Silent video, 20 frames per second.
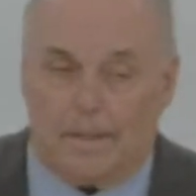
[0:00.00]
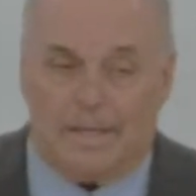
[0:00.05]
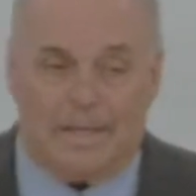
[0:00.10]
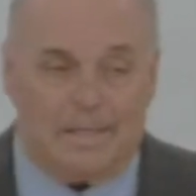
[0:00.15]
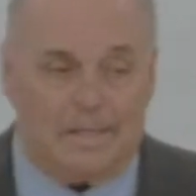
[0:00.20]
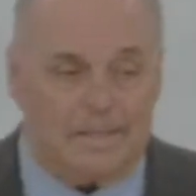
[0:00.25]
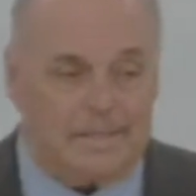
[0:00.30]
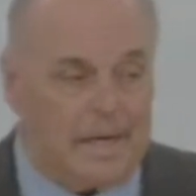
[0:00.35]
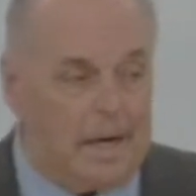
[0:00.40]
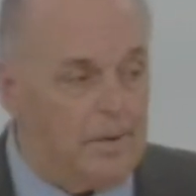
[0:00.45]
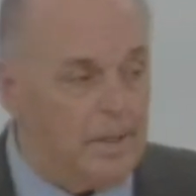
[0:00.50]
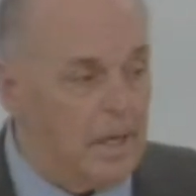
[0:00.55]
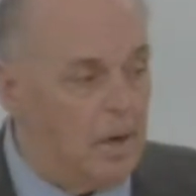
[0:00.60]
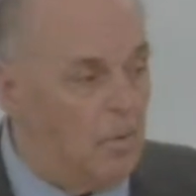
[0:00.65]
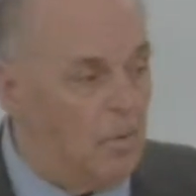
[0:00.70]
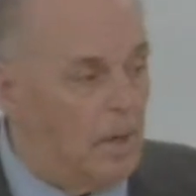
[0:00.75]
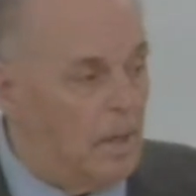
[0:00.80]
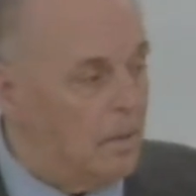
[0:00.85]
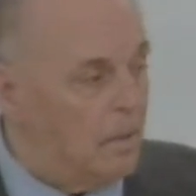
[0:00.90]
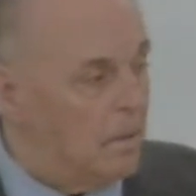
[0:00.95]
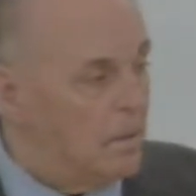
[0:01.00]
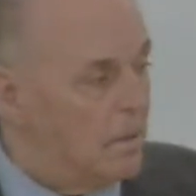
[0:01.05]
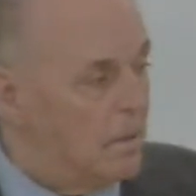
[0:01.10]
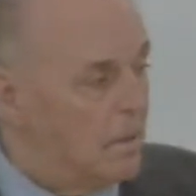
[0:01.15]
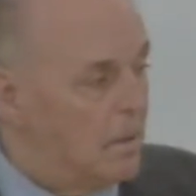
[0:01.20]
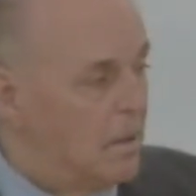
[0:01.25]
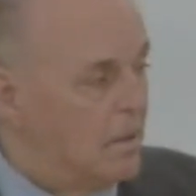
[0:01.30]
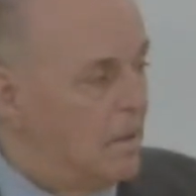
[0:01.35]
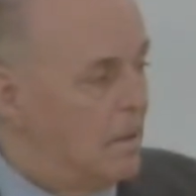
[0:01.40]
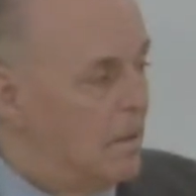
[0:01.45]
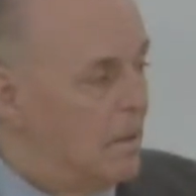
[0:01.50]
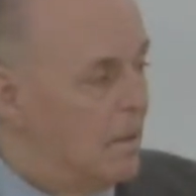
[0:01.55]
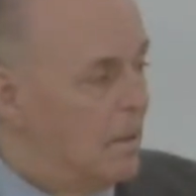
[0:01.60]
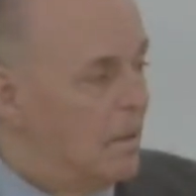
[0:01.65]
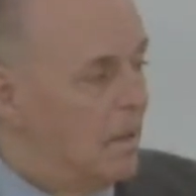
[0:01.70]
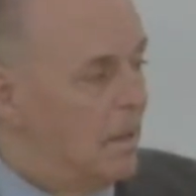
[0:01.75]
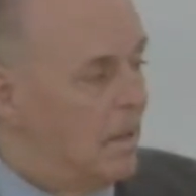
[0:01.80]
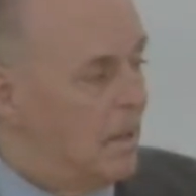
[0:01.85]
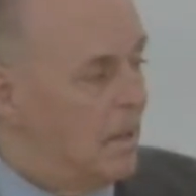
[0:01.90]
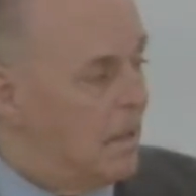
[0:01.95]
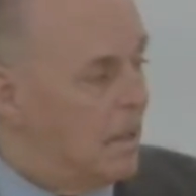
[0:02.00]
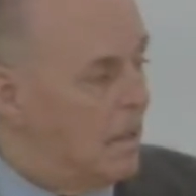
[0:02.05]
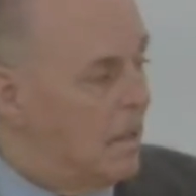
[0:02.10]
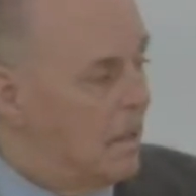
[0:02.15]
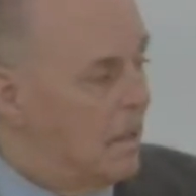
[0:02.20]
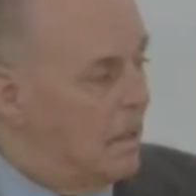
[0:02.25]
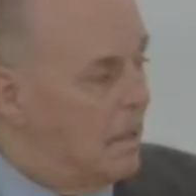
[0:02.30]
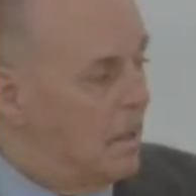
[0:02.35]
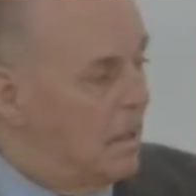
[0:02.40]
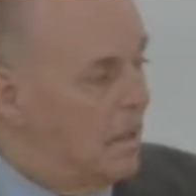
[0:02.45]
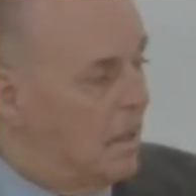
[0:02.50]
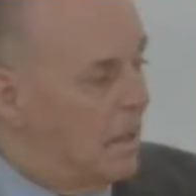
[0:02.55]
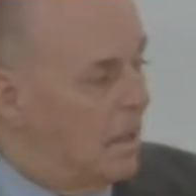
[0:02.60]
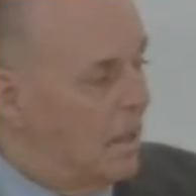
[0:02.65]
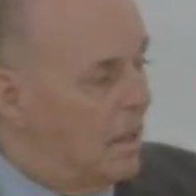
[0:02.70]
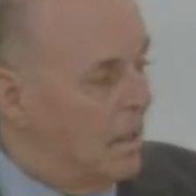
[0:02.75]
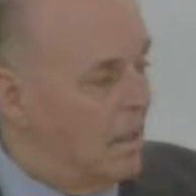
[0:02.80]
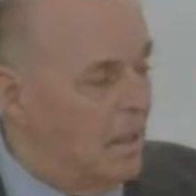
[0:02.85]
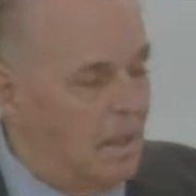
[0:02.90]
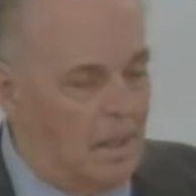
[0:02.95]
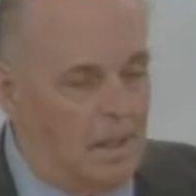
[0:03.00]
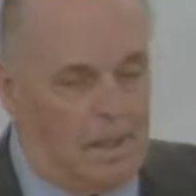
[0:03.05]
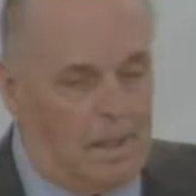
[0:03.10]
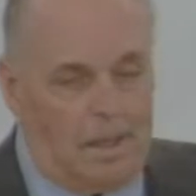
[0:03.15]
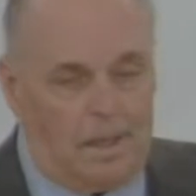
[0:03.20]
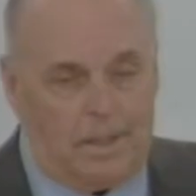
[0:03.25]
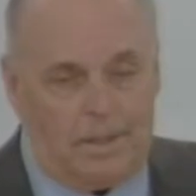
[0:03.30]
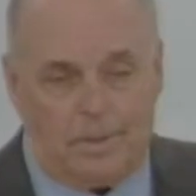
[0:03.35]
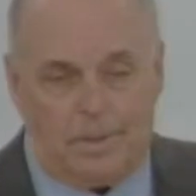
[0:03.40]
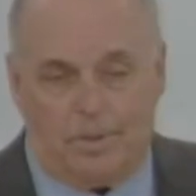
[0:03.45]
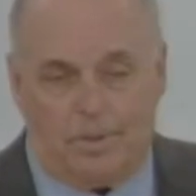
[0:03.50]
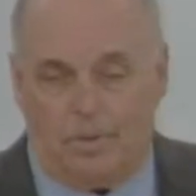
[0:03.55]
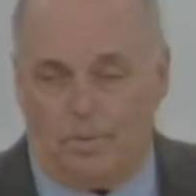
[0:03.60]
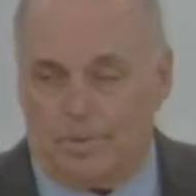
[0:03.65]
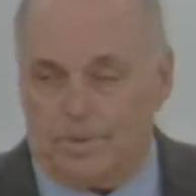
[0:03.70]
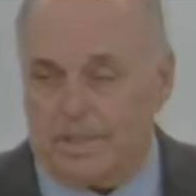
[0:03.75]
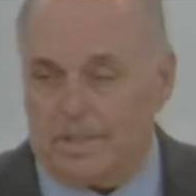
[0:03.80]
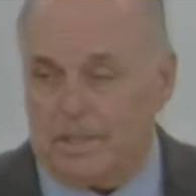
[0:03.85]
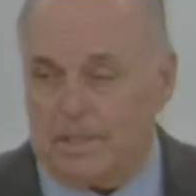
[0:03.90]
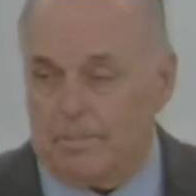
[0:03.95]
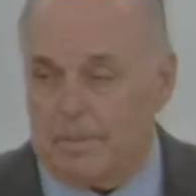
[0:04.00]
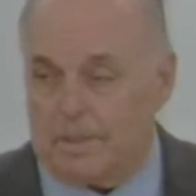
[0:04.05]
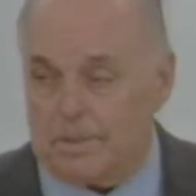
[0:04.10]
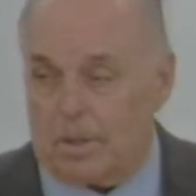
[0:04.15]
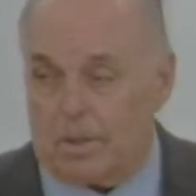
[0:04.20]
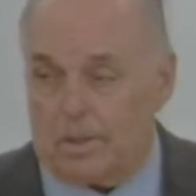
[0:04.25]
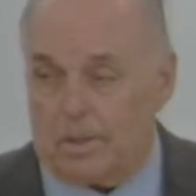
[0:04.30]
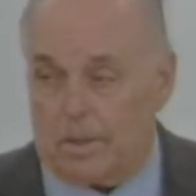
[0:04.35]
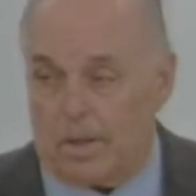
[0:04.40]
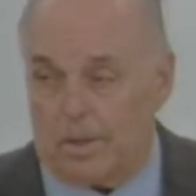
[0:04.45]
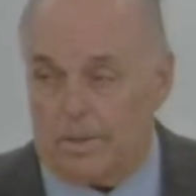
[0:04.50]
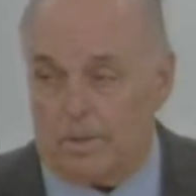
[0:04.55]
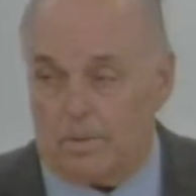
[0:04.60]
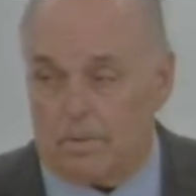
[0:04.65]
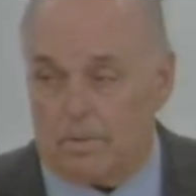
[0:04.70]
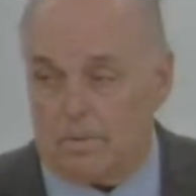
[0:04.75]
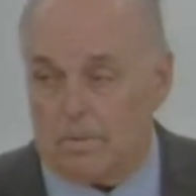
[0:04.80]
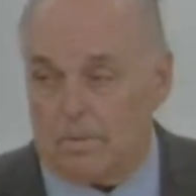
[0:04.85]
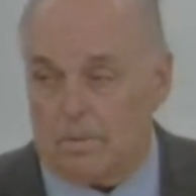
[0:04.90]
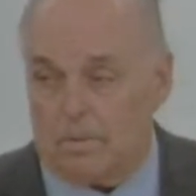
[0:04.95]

Saturday I went and I usually do 60 minutes hard cardio.